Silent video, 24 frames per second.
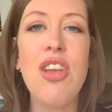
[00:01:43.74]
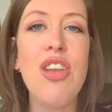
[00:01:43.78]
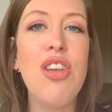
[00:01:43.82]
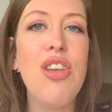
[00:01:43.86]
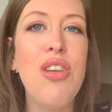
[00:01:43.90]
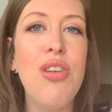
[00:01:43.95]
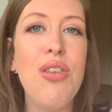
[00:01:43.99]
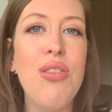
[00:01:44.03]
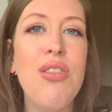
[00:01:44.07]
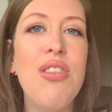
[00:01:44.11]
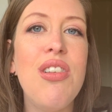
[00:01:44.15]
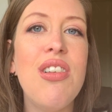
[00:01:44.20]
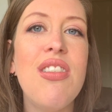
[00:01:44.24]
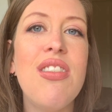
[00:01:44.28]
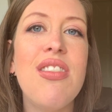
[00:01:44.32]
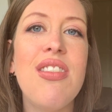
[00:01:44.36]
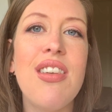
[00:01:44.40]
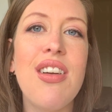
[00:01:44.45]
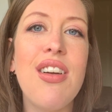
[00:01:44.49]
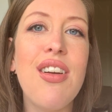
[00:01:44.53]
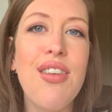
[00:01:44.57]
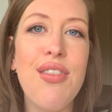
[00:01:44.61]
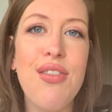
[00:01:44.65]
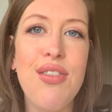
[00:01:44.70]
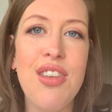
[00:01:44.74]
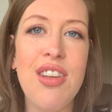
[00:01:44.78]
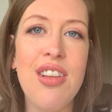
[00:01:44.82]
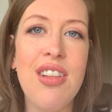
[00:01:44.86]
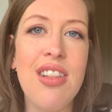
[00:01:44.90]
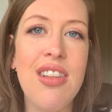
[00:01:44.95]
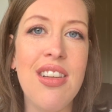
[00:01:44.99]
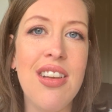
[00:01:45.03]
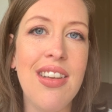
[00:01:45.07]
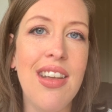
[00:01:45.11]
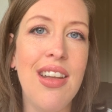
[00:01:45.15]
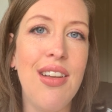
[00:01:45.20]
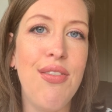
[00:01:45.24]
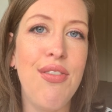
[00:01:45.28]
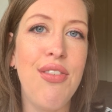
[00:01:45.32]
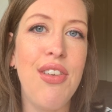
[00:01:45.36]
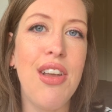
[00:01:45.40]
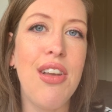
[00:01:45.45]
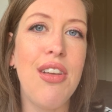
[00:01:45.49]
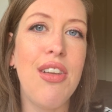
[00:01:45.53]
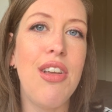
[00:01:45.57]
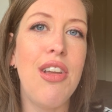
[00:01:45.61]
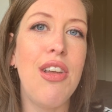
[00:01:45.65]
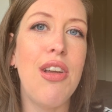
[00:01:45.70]
you deserve to look and
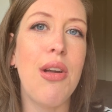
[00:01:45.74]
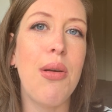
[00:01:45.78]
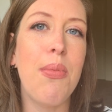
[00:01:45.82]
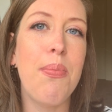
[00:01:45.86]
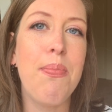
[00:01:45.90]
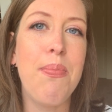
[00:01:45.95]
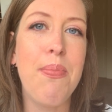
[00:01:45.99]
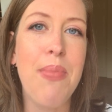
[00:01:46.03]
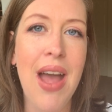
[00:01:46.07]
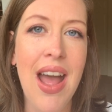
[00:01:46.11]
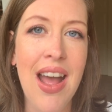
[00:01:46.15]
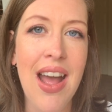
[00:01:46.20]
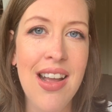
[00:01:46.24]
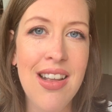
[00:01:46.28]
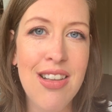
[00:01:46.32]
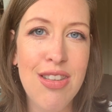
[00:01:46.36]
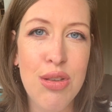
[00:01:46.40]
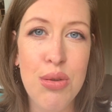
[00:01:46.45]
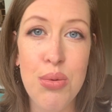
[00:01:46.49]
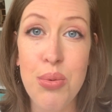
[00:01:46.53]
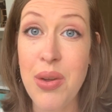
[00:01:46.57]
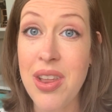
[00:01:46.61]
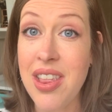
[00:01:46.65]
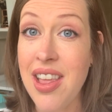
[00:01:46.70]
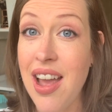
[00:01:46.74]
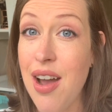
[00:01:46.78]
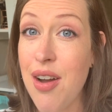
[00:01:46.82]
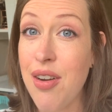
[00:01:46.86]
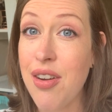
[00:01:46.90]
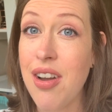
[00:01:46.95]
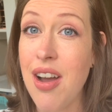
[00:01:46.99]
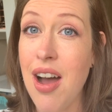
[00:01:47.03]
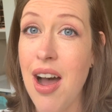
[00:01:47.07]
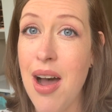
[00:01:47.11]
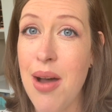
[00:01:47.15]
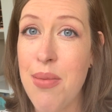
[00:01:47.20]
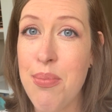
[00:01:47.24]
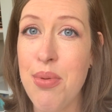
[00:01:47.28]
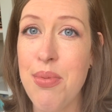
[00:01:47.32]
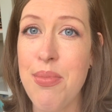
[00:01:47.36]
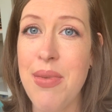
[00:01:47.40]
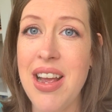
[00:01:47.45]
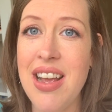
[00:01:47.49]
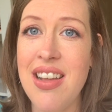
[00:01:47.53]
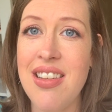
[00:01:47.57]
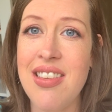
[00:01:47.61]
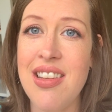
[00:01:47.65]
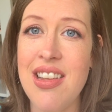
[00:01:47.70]
feel your best without
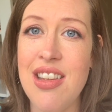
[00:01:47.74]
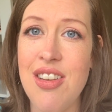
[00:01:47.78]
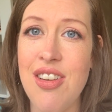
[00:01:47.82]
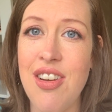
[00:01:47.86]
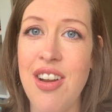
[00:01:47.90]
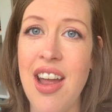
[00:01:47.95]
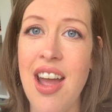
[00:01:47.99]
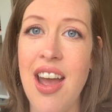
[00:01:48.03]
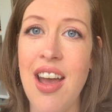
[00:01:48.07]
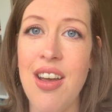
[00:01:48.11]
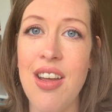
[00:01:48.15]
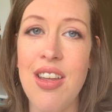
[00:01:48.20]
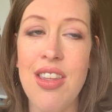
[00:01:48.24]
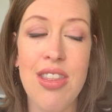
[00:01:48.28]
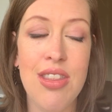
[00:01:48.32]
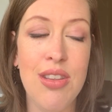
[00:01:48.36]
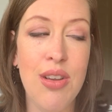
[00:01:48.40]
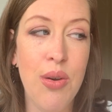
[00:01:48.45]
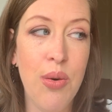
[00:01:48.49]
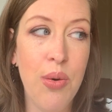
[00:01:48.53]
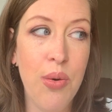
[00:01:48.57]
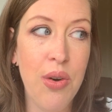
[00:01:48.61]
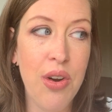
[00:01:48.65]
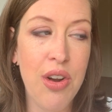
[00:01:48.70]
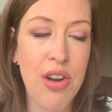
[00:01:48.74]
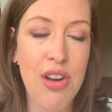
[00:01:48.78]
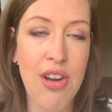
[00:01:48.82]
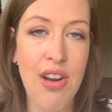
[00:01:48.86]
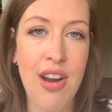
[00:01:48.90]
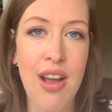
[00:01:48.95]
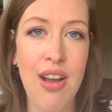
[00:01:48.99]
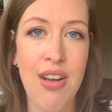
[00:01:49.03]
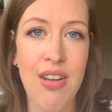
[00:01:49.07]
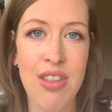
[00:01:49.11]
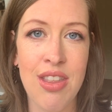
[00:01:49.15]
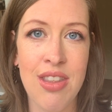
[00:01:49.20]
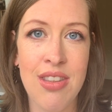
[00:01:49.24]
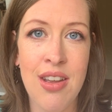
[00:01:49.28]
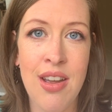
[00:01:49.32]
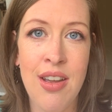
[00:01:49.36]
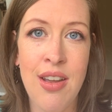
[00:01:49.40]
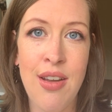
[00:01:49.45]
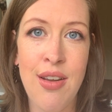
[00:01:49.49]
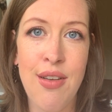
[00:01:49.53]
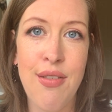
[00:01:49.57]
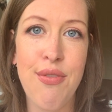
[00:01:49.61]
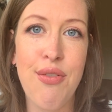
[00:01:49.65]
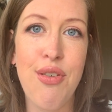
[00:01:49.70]
compromising your health or your health
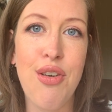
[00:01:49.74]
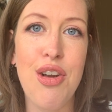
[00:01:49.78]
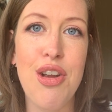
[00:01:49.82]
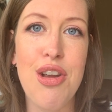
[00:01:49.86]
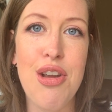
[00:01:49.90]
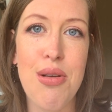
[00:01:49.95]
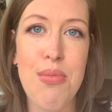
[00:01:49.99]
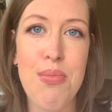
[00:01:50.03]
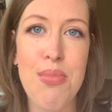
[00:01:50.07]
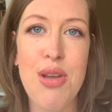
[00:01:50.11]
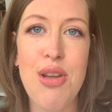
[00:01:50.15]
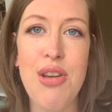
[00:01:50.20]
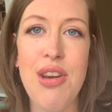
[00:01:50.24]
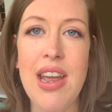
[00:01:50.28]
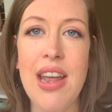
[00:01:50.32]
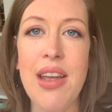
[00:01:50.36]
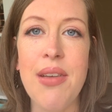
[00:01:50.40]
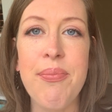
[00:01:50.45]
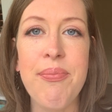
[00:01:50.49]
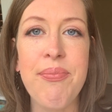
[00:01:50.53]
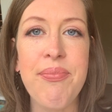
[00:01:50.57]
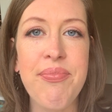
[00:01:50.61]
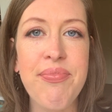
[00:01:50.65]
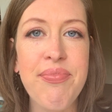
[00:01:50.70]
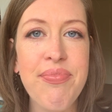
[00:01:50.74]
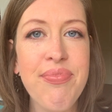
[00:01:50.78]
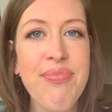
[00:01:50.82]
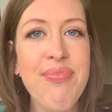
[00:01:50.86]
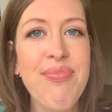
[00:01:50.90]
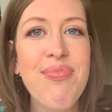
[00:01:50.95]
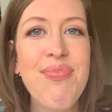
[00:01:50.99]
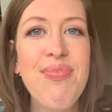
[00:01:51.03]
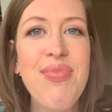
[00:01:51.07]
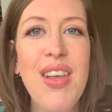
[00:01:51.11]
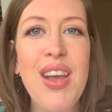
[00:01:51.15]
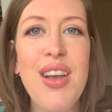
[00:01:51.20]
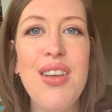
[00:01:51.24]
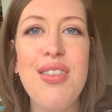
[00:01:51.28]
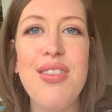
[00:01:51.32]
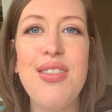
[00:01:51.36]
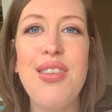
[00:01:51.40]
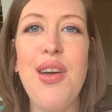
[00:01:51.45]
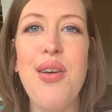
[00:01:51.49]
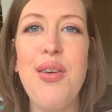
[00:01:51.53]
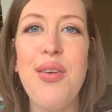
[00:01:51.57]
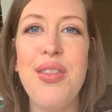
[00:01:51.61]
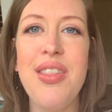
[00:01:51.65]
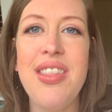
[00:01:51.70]
for your beauty.
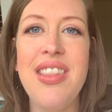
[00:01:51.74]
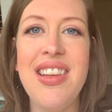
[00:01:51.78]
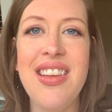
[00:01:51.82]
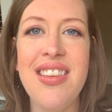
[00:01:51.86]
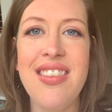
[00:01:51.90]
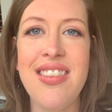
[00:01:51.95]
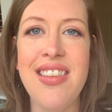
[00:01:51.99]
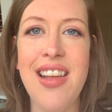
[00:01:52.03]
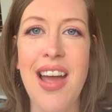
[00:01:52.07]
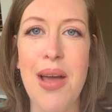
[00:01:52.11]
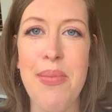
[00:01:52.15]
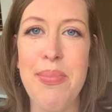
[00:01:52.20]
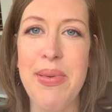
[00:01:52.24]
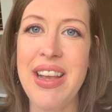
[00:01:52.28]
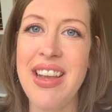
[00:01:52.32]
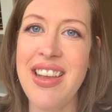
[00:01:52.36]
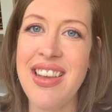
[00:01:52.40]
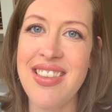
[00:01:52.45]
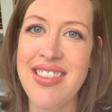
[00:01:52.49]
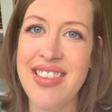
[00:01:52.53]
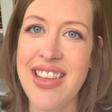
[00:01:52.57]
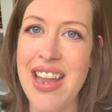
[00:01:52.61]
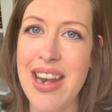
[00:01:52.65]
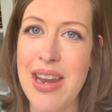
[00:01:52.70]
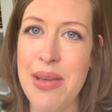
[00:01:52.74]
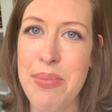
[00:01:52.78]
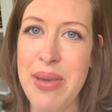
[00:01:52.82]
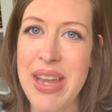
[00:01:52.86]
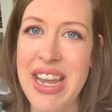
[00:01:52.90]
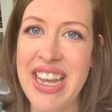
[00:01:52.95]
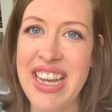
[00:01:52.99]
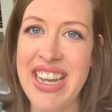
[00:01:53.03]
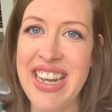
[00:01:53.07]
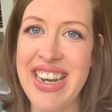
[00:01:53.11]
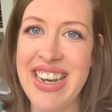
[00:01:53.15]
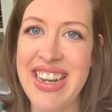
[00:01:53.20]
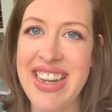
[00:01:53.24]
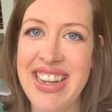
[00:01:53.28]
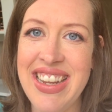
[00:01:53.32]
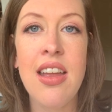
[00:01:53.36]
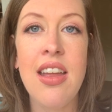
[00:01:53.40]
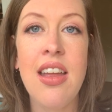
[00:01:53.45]
So this topic is going to be good.